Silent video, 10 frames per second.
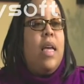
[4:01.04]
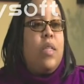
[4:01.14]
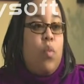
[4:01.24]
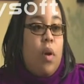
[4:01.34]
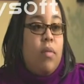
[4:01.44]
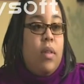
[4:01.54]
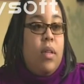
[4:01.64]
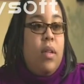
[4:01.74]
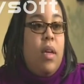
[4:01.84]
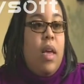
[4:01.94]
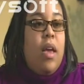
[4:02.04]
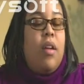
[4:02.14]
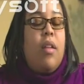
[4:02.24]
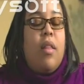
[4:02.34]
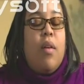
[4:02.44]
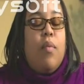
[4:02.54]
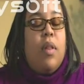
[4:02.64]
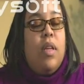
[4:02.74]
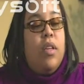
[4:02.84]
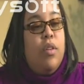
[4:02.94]
It's worth it. And they're
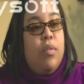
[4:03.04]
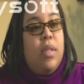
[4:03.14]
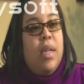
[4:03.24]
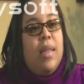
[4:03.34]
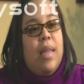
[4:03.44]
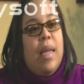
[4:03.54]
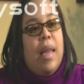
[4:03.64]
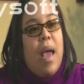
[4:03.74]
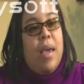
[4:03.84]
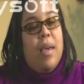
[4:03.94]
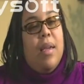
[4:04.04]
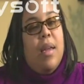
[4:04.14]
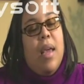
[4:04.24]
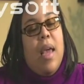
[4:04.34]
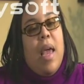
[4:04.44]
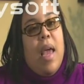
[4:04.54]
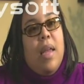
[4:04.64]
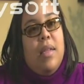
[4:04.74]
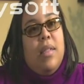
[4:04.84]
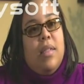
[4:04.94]
really using it, they like it,
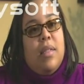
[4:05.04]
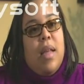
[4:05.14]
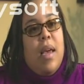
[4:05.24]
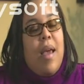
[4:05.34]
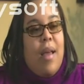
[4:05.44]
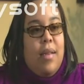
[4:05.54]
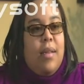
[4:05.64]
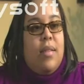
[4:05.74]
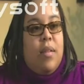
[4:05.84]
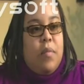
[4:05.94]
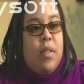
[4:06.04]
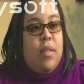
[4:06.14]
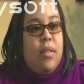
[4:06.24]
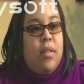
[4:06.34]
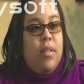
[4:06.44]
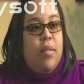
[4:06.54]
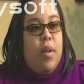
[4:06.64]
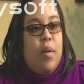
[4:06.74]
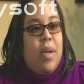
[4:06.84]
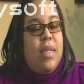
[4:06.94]
and it's just like, I did something, you
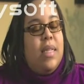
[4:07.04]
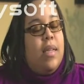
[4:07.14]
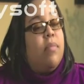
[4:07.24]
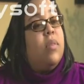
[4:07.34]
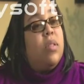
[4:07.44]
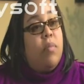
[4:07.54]
know, I did something